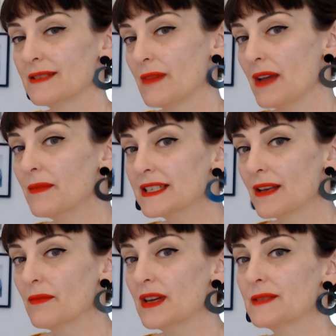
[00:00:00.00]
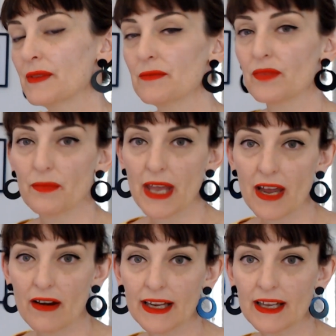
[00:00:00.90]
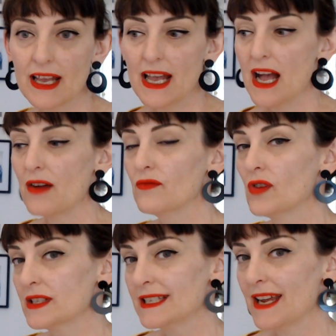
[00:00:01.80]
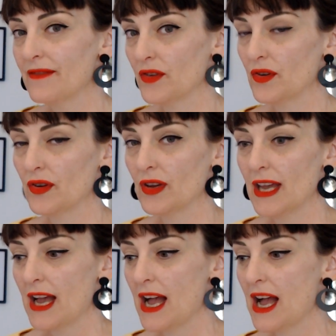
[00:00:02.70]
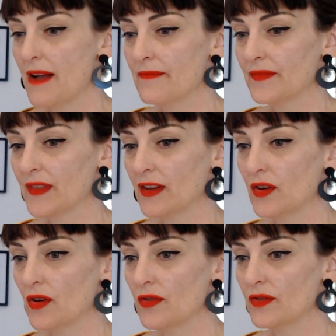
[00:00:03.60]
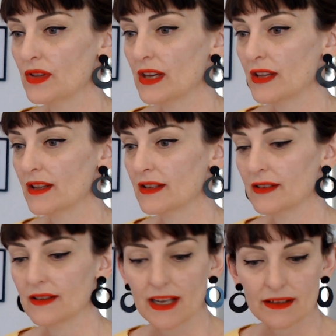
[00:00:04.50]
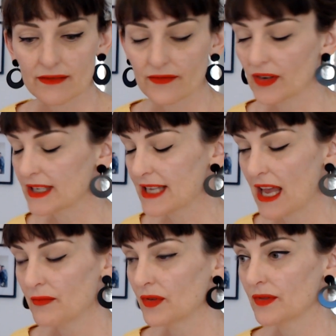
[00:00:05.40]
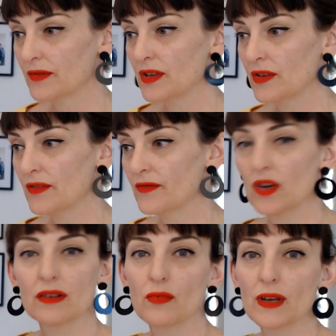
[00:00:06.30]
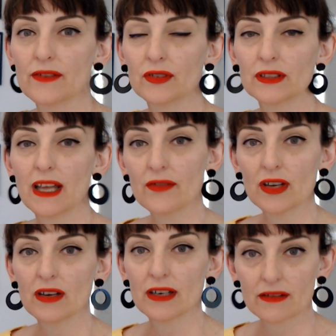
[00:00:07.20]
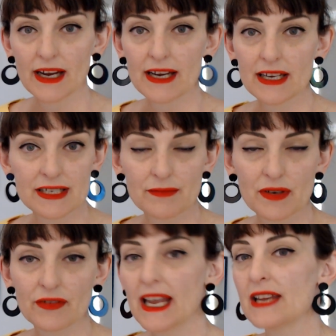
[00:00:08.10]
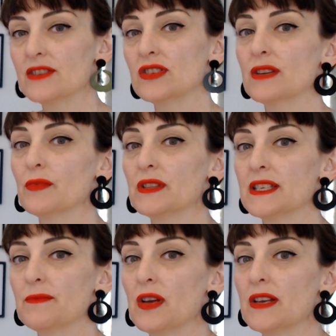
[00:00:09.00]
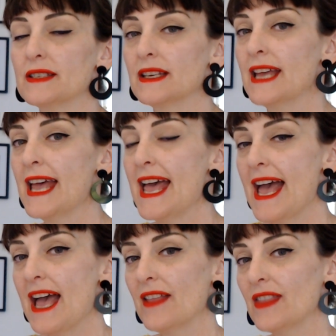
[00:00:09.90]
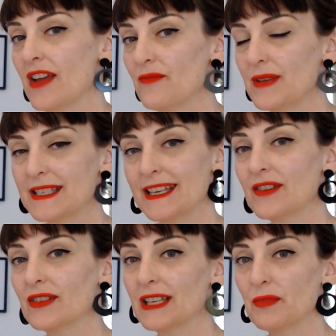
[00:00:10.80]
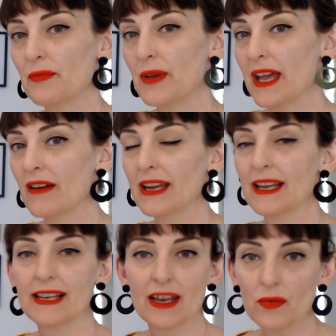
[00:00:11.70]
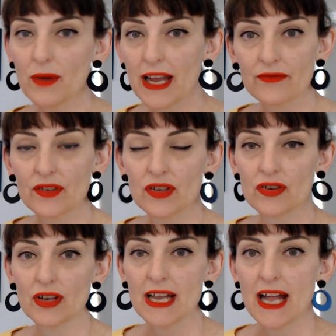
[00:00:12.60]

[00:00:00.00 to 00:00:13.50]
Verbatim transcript: Maybe someone's been preparing a rendezvous, you know, that, like, for example, you've got a wonderful lover and a great intimate relationship with this person, and they've been secretly preparing a getaway for you,